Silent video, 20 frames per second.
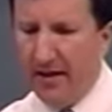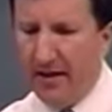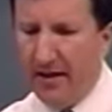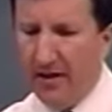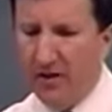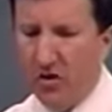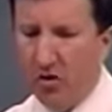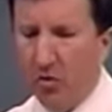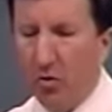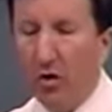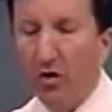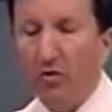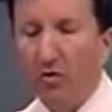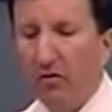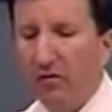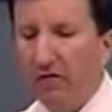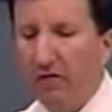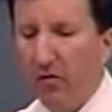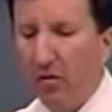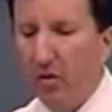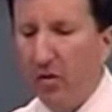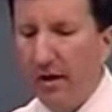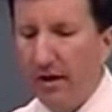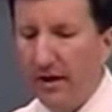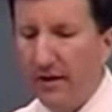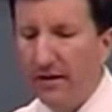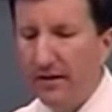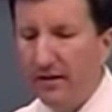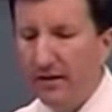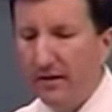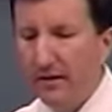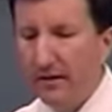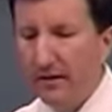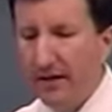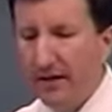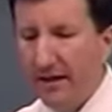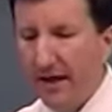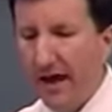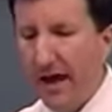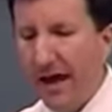you want to avoid
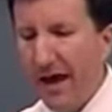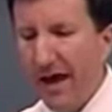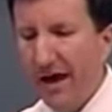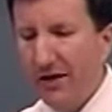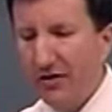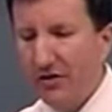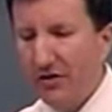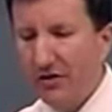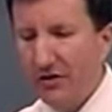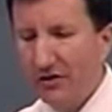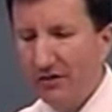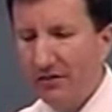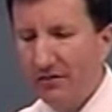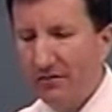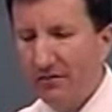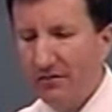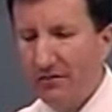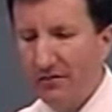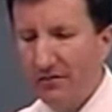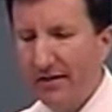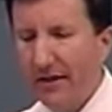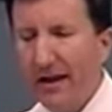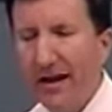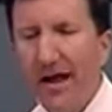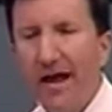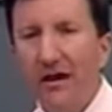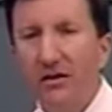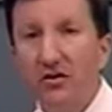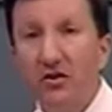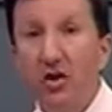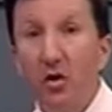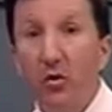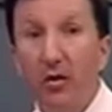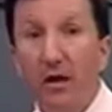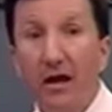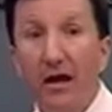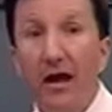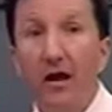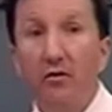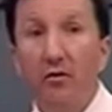cash that has no
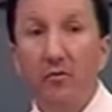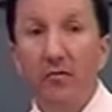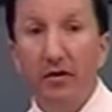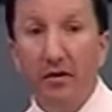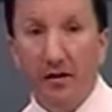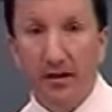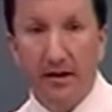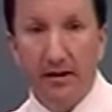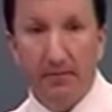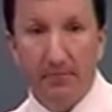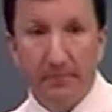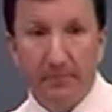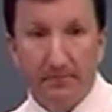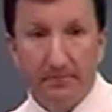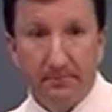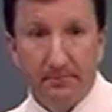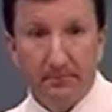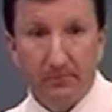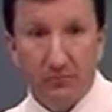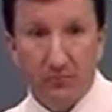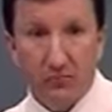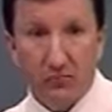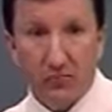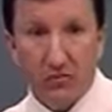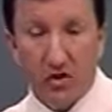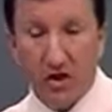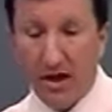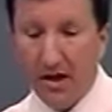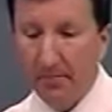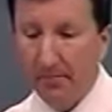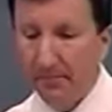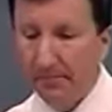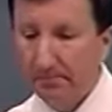accountability. Okay?